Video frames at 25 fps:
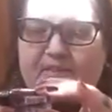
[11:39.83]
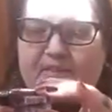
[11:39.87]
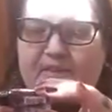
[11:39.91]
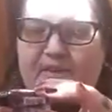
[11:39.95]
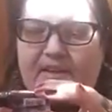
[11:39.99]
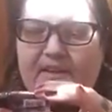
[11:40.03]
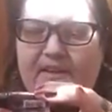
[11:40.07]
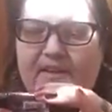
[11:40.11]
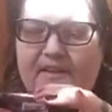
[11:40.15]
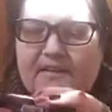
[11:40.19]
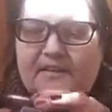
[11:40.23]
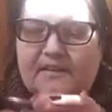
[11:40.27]

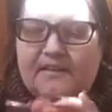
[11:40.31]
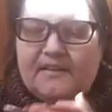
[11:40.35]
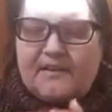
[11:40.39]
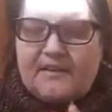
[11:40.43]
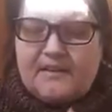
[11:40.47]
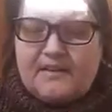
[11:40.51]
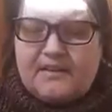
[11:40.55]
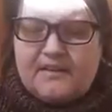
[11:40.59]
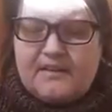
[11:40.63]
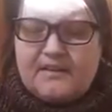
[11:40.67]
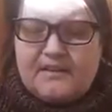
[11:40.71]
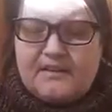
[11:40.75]
okay.
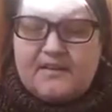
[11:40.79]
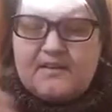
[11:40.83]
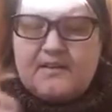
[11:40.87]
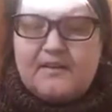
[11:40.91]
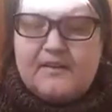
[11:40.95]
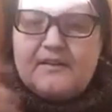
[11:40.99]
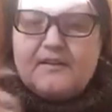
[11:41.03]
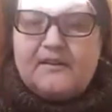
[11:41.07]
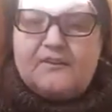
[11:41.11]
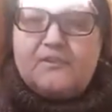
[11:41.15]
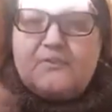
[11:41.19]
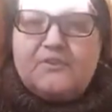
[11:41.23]

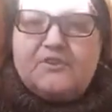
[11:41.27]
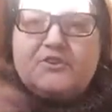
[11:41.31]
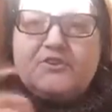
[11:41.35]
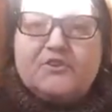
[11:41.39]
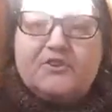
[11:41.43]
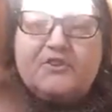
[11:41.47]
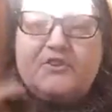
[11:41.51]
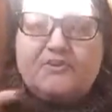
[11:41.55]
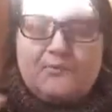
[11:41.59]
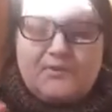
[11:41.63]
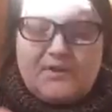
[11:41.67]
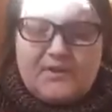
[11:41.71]
What you're
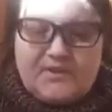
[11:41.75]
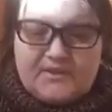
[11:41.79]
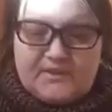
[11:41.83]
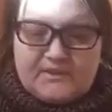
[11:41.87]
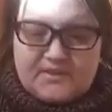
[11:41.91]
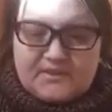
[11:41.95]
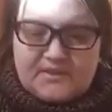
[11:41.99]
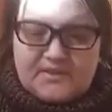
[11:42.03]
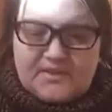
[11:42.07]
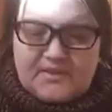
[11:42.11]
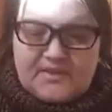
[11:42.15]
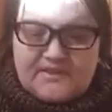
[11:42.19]
gonna want to
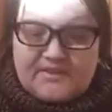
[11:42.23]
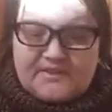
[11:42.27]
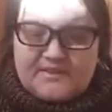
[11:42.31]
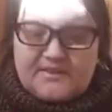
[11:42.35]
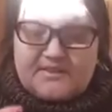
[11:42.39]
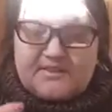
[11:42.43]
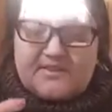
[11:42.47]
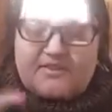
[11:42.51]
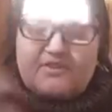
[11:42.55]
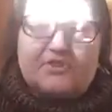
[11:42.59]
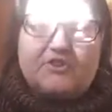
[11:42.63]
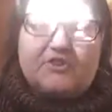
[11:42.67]
do next
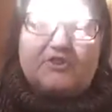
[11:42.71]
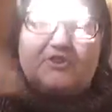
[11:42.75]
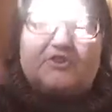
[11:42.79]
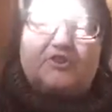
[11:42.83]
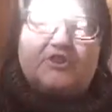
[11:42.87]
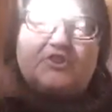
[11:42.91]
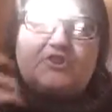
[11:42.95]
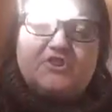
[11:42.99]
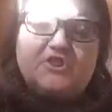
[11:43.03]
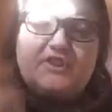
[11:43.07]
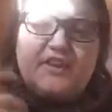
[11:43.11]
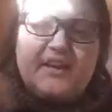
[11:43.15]
is
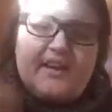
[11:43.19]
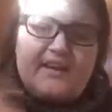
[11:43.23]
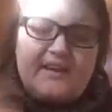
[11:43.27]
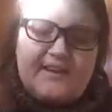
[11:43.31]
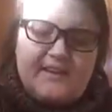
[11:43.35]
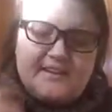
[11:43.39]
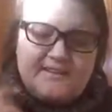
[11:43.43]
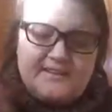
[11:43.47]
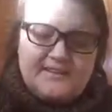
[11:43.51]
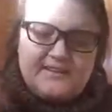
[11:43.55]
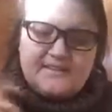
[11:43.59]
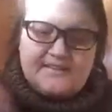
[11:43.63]
just shake
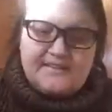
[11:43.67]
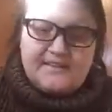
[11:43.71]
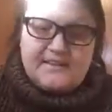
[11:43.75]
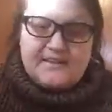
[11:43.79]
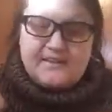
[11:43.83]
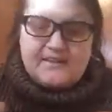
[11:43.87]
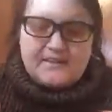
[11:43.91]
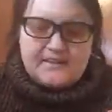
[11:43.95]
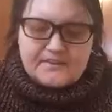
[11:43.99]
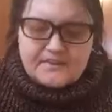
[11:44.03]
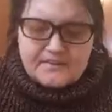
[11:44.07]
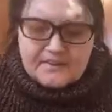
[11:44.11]
it to
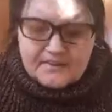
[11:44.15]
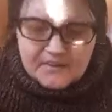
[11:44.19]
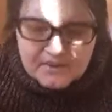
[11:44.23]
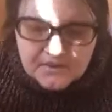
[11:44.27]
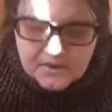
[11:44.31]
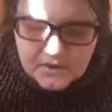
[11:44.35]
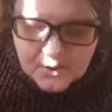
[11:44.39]
death.